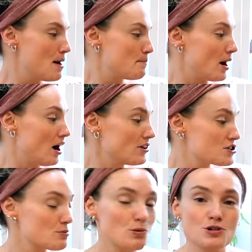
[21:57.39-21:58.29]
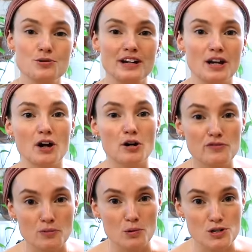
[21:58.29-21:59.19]
but underwatering and
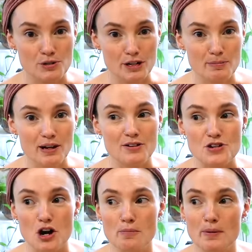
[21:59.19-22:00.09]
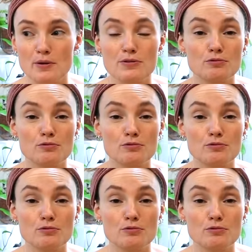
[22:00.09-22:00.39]
overwatering a plant are both